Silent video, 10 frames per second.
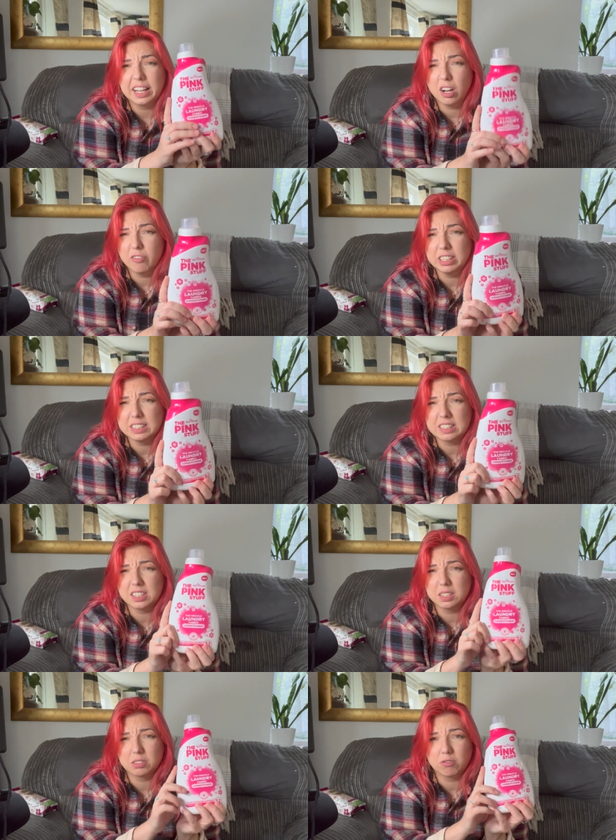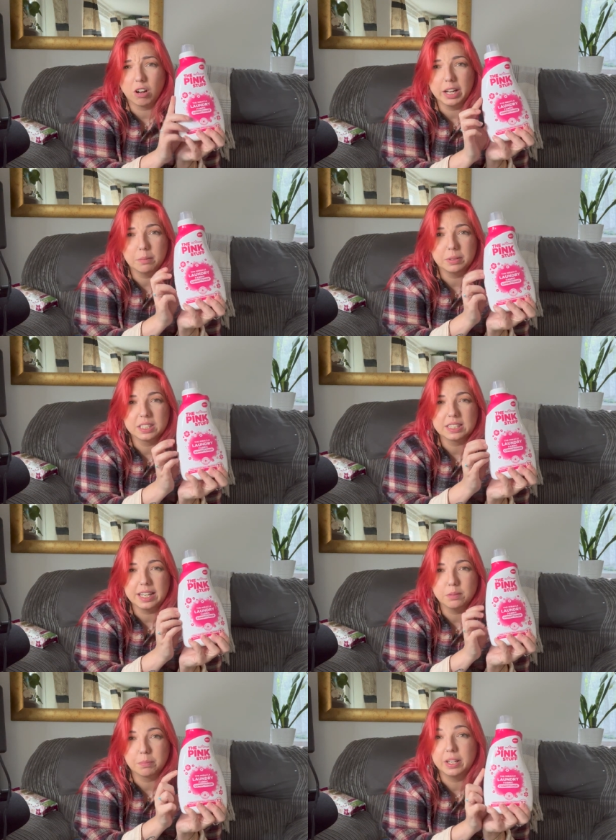can't really describe the
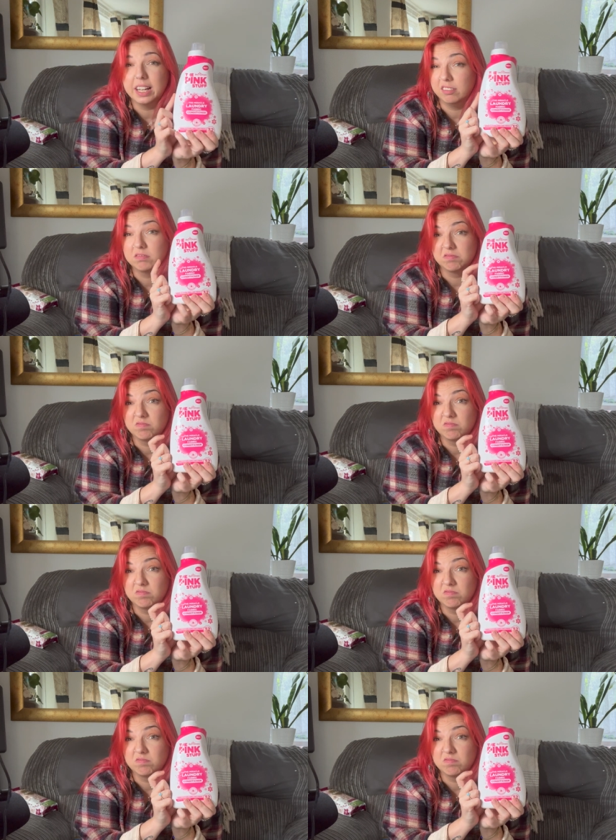scent, but it's